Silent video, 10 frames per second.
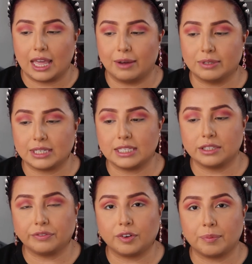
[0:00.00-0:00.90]
it was
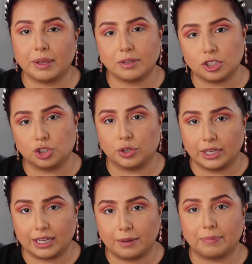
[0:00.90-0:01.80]
easy for me to
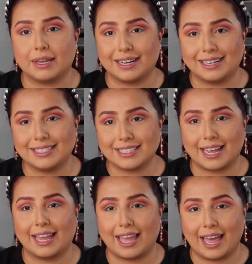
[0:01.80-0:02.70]
drink it because
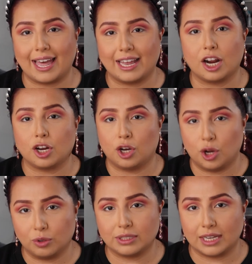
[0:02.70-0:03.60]
I had
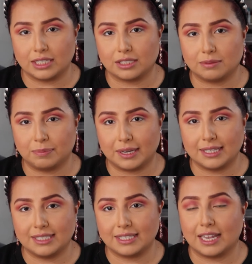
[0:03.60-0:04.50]
no taste
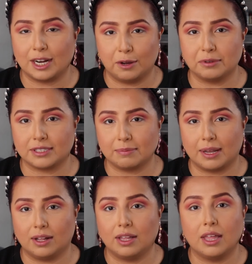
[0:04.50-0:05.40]
buds and no
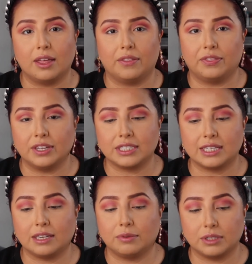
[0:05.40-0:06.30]
smell. The
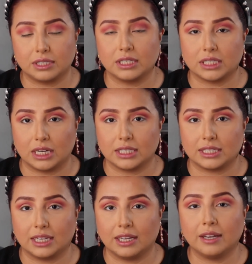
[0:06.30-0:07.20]
tea was
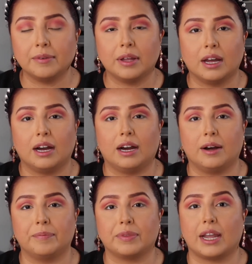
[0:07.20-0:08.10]
disgusting.
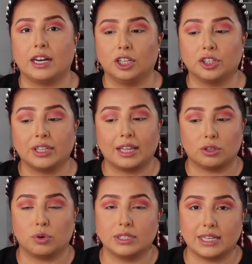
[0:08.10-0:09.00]
I learned
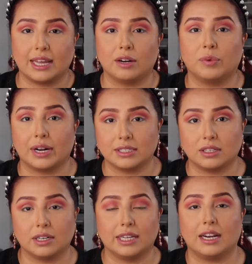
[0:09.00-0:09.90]
that towards the end when I
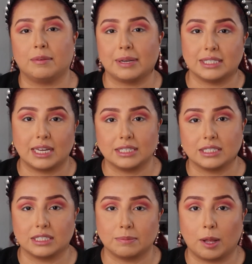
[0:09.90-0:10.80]
started getting my taste
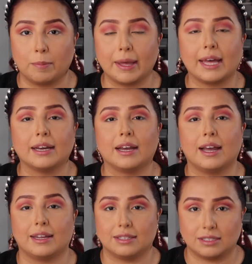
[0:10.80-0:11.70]
and smell back.
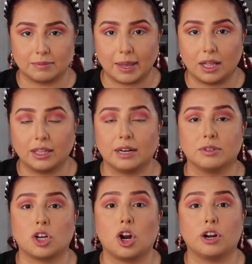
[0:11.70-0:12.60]
I can smell and it
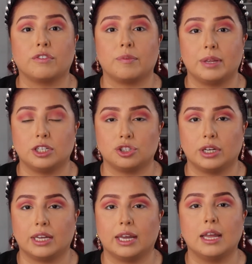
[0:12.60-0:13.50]
was harder for me to
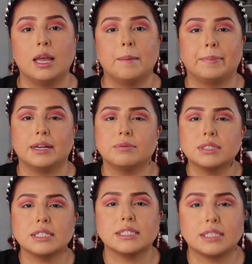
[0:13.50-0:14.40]
drink it. But it
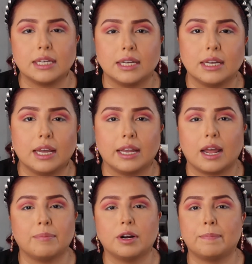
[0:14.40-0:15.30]
was this tea, and
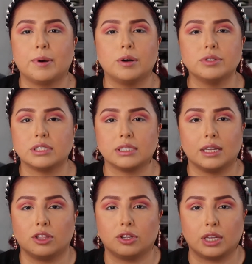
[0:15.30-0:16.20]
I'm going to post
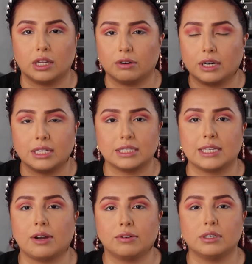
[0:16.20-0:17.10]
either the ingredients
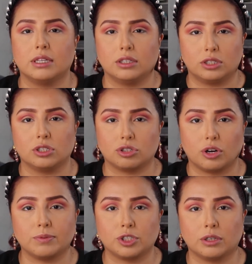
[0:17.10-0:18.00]
down in the
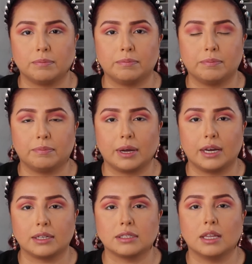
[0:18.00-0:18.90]
description
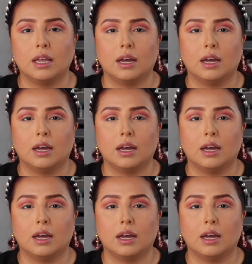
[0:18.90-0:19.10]
box.